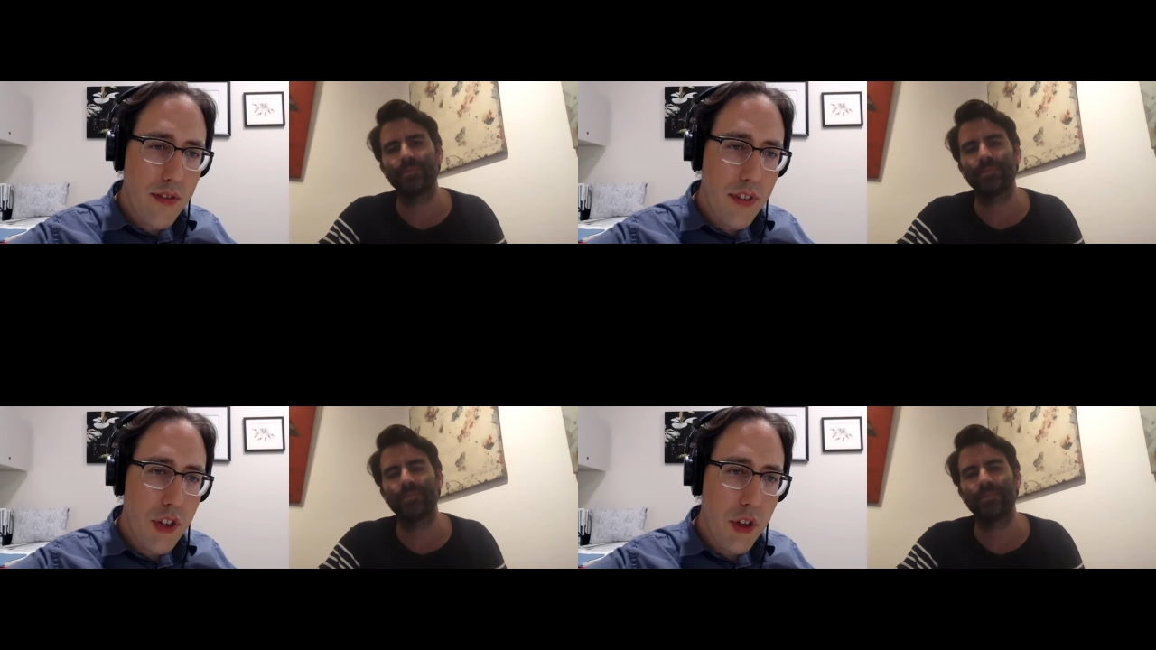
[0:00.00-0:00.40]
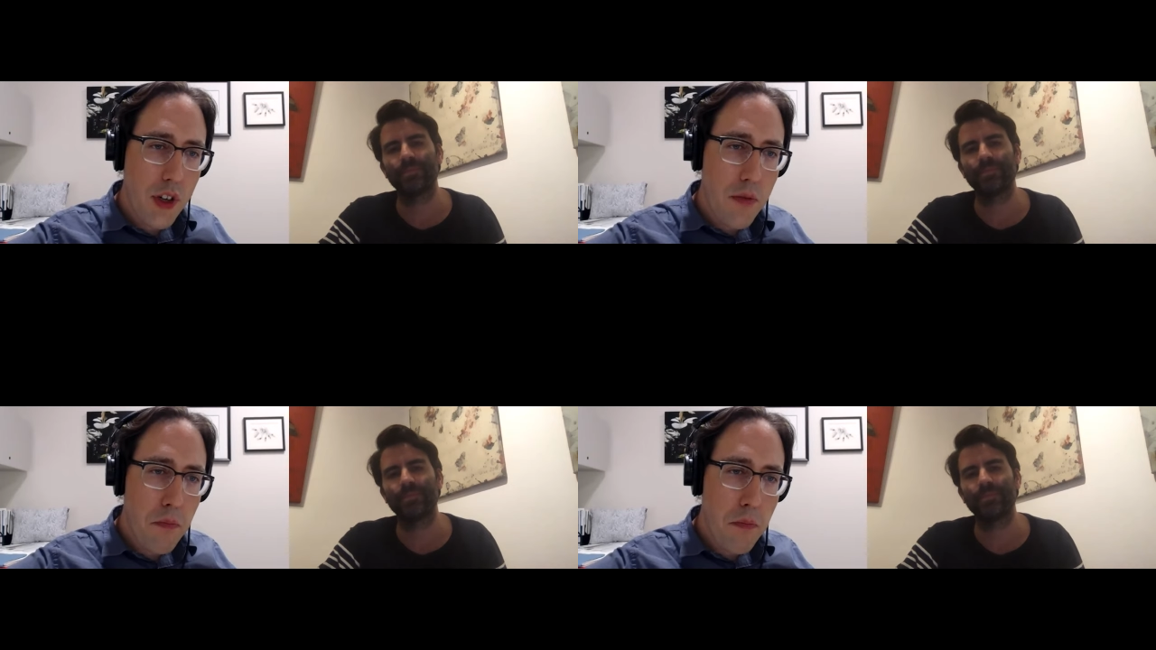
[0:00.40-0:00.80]
Speaker 1: for
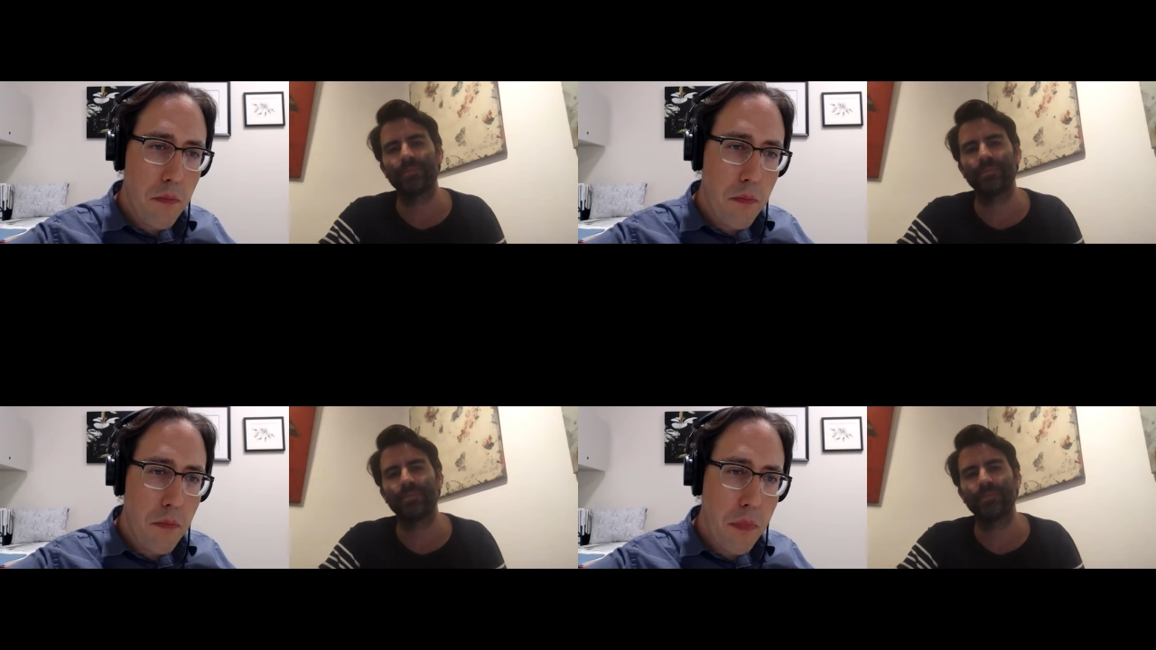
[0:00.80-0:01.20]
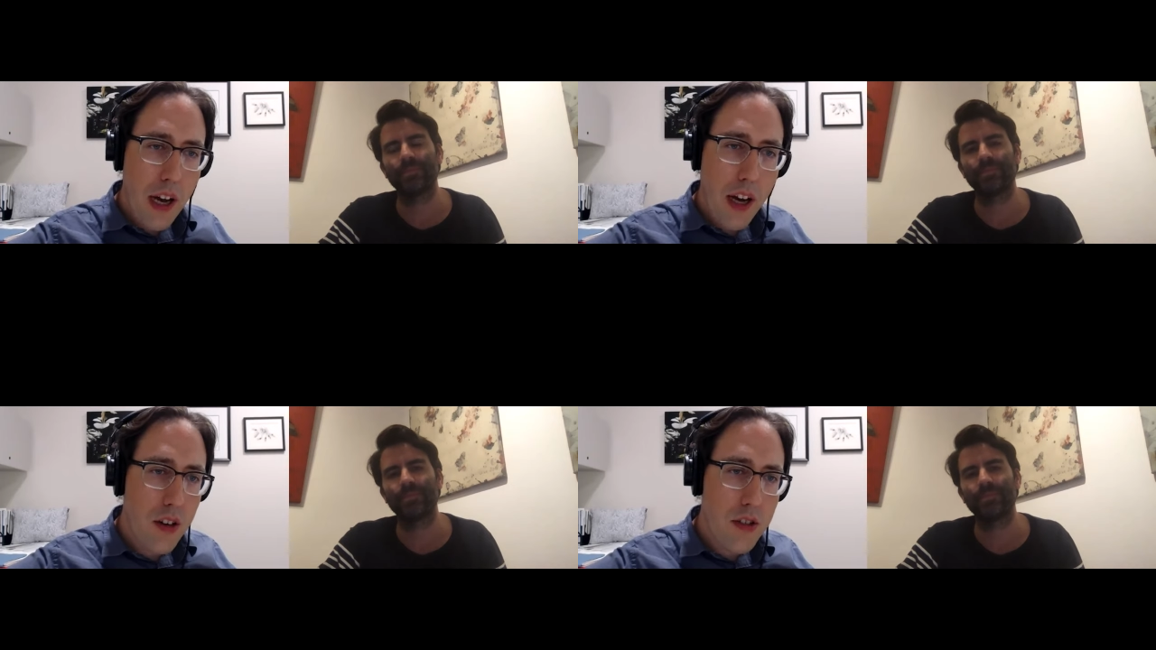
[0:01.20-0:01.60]
doing
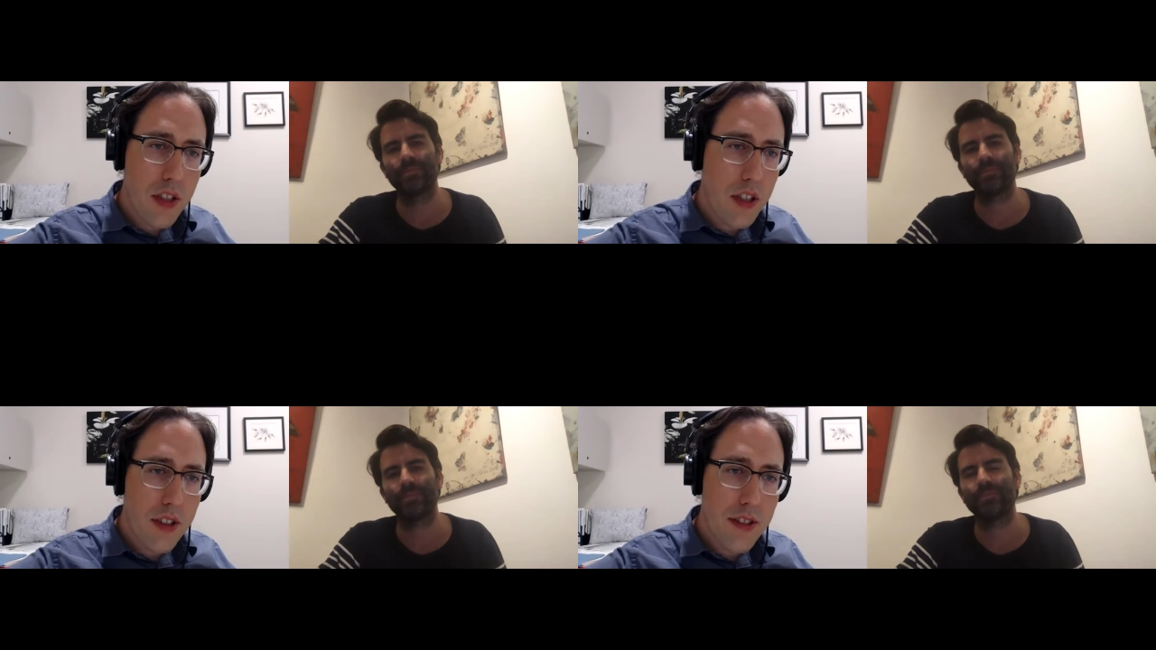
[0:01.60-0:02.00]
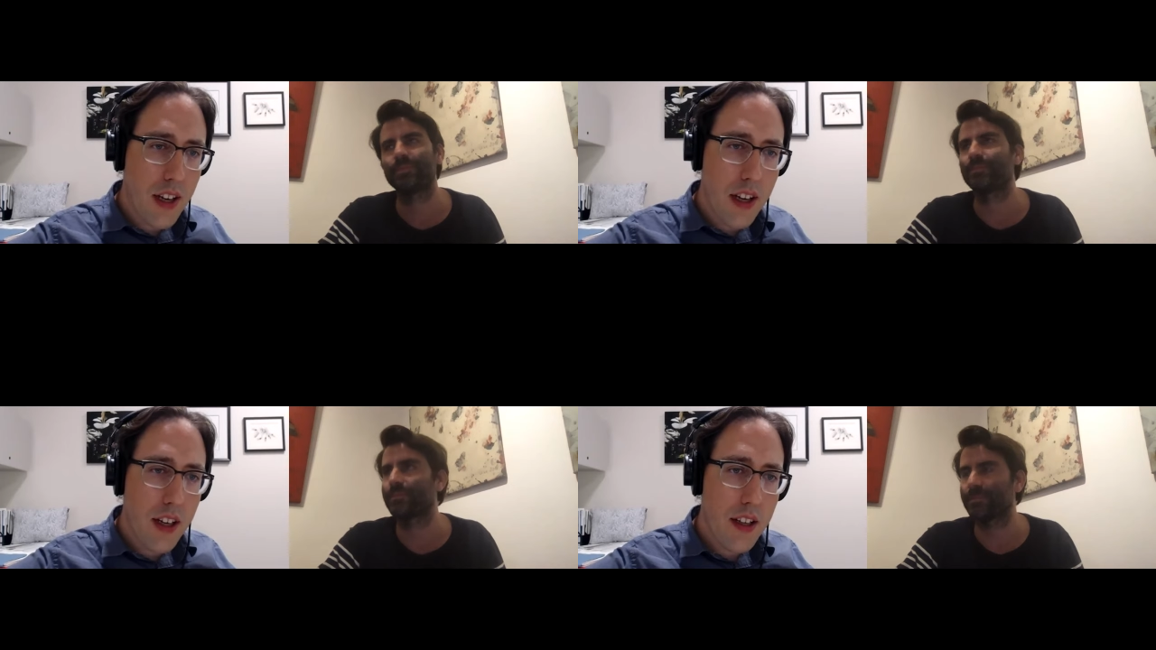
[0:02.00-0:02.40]
biology or
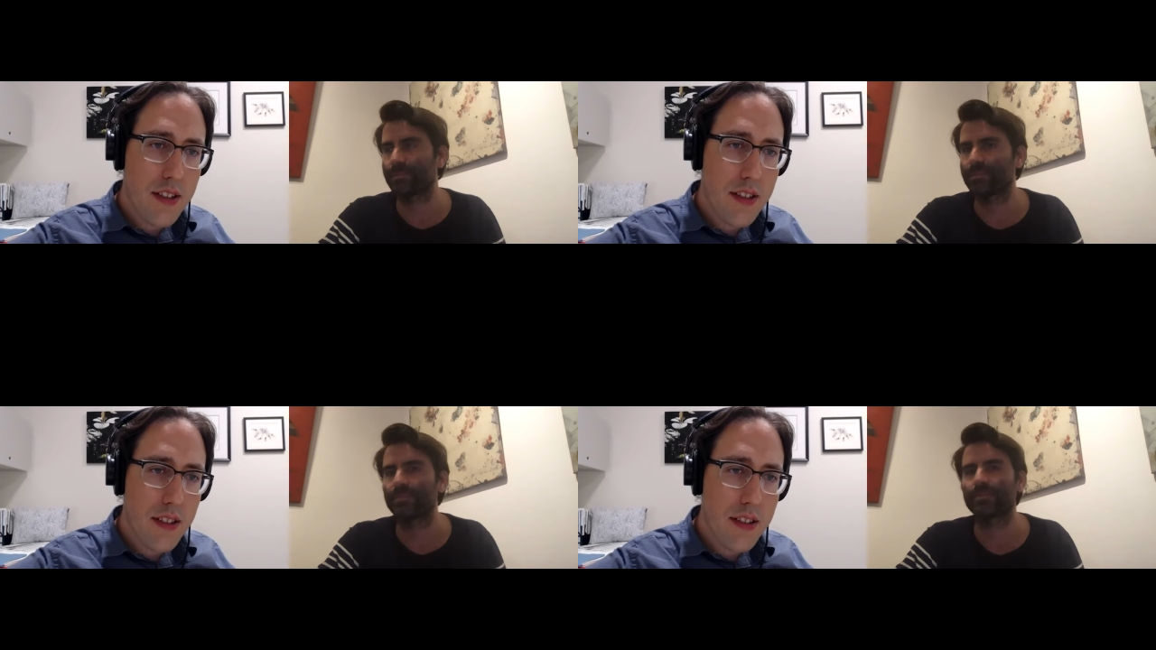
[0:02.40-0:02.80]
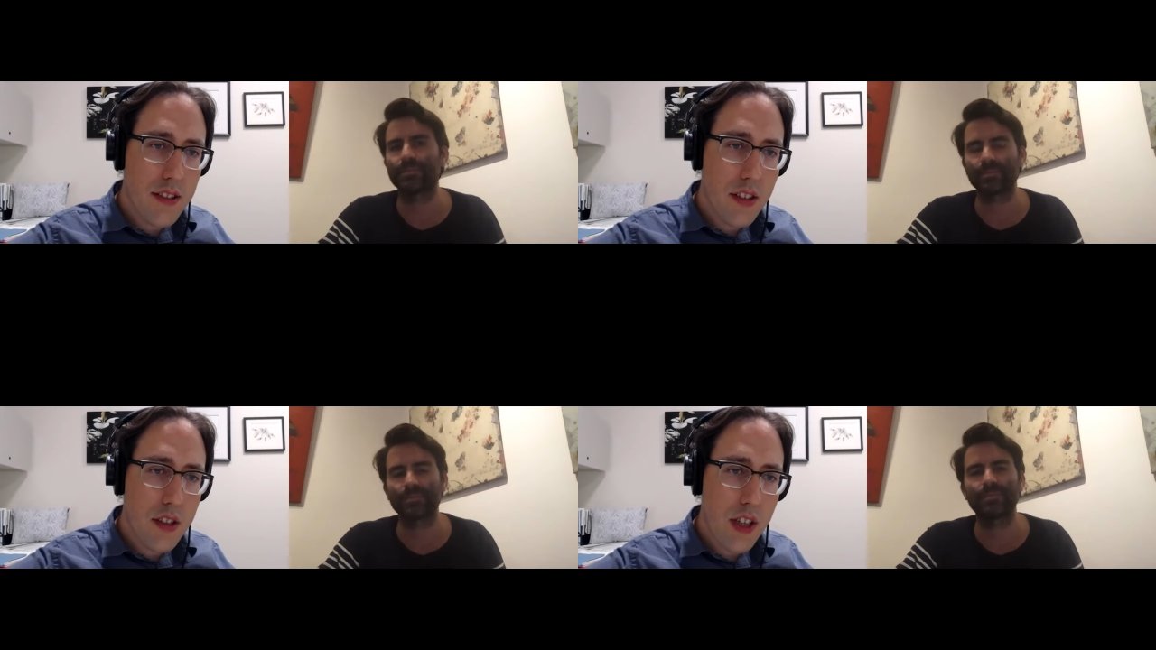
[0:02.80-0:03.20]
science is
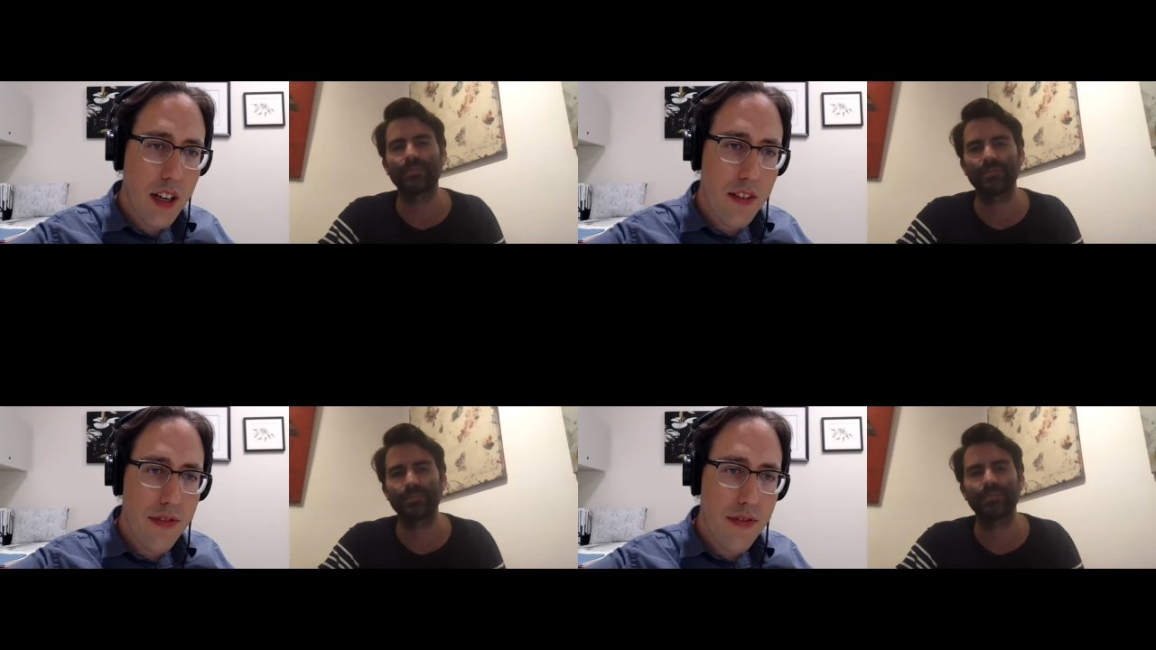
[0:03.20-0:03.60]
to try to